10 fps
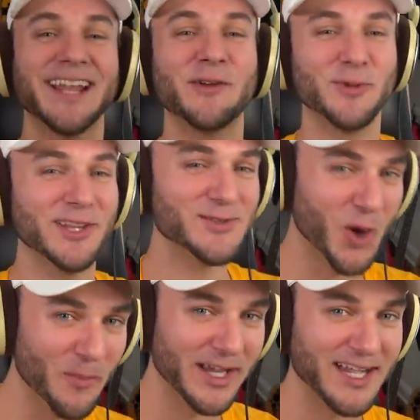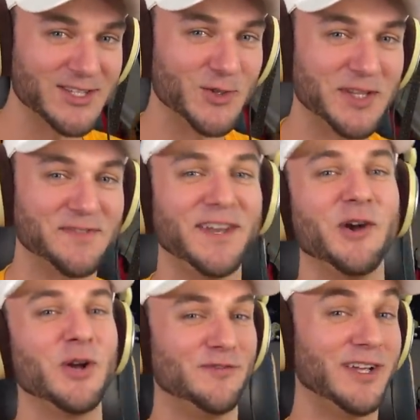again, I really do hope you guys enjoyed this
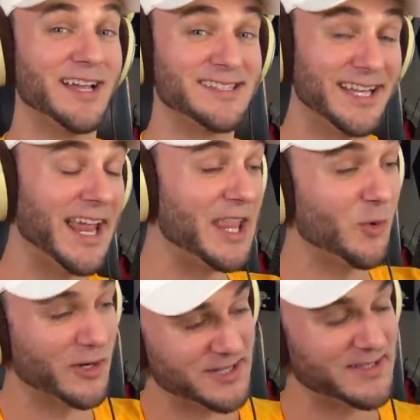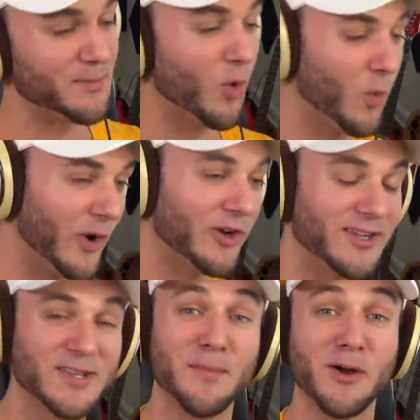video. If you guys did it and you want to see some more weird
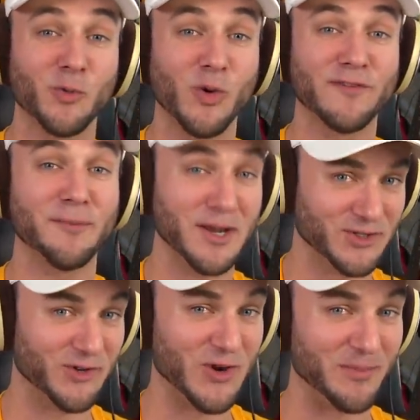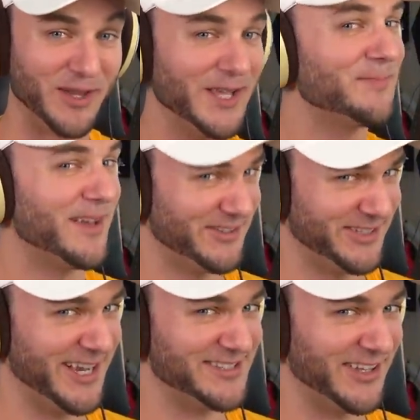guns on Modern Warfare, make sure to drop a like. See
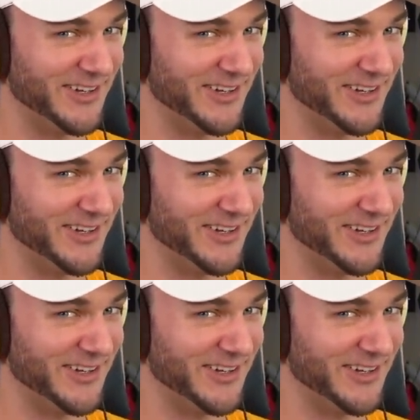you guys